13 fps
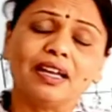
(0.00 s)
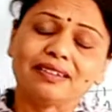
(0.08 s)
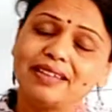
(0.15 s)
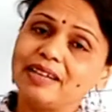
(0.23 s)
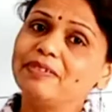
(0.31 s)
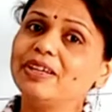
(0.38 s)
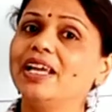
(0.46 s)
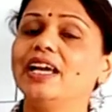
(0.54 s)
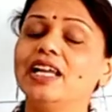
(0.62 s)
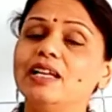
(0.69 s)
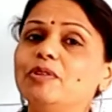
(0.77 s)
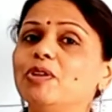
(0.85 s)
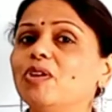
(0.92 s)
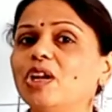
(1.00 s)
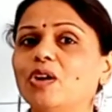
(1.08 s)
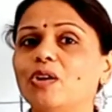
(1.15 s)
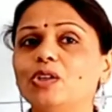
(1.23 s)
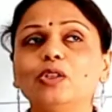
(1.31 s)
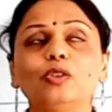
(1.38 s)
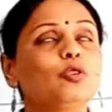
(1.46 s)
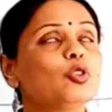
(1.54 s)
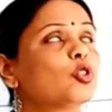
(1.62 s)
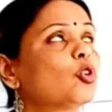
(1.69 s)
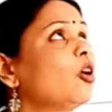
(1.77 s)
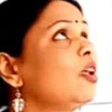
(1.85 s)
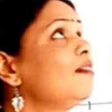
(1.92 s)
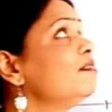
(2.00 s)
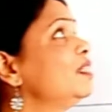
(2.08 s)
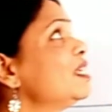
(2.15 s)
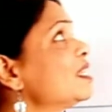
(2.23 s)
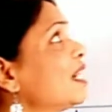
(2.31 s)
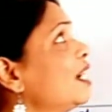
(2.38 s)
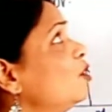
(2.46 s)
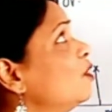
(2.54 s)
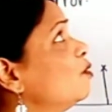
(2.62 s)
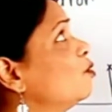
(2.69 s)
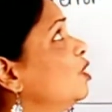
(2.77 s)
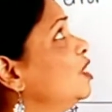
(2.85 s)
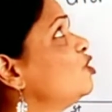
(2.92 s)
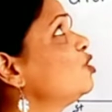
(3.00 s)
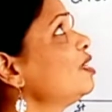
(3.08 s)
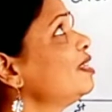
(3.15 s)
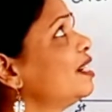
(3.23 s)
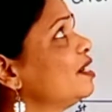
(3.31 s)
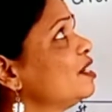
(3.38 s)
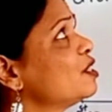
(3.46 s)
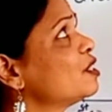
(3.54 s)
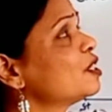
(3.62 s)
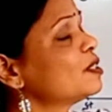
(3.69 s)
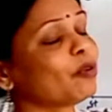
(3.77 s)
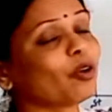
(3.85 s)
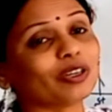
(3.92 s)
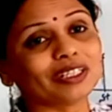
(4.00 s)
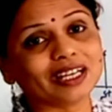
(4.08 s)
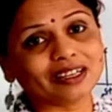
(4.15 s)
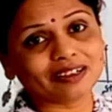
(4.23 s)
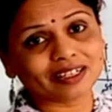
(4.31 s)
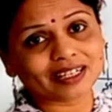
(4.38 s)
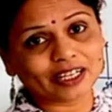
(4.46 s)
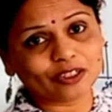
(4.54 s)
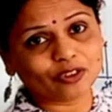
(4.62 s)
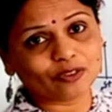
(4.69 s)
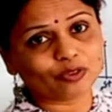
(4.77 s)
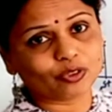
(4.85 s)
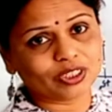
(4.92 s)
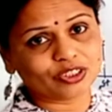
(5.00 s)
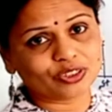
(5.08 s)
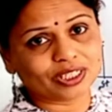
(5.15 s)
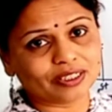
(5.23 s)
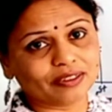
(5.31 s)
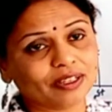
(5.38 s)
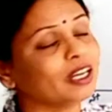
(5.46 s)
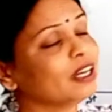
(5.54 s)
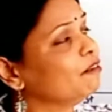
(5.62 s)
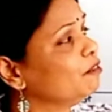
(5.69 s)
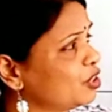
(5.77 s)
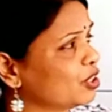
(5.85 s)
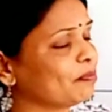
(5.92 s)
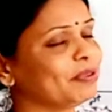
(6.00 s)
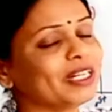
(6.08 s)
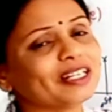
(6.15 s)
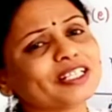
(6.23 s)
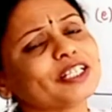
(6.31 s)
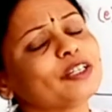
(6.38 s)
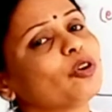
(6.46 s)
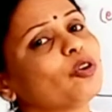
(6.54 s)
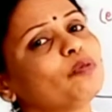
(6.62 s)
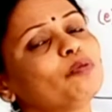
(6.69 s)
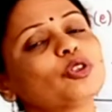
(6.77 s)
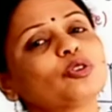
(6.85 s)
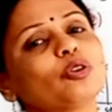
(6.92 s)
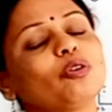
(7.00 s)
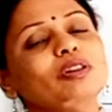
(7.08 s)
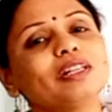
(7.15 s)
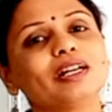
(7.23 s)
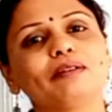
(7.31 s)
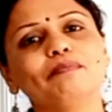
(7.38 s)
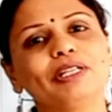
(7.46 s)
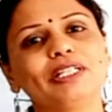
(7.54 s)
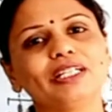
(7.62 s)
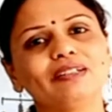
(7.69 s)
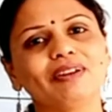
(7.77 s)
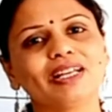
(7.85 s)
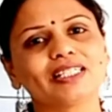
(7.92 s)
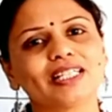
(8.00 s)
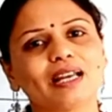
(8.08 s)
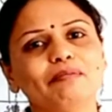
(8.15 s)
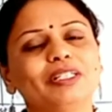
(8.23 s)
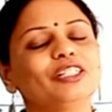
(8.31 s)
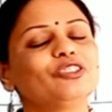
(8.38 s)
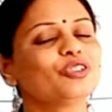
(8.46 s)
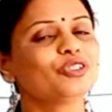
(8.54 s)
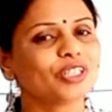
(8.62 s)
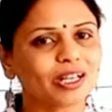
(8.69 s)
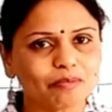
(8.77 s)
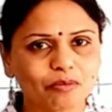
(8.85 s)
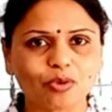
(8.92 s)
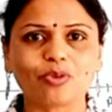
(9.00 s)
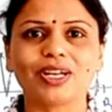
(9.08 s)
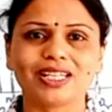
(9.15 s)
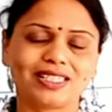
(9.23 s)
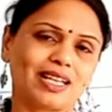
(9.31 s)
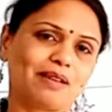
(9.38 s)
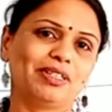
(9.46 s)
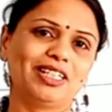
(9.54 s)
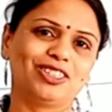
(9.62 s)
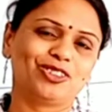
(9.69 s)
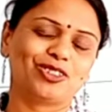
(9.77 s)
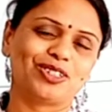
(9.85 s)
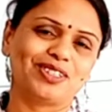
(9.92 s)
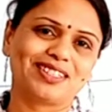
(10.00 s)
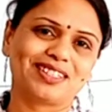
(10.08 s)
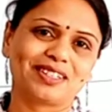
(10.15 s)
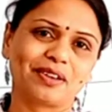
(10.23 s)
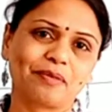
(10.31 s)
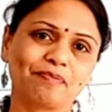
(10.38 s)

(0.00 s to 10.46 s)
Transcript: That will help you a lot to solve this kind of question, that is spot the error kind of question, which appears in almost all the competitive examinations and board examinations.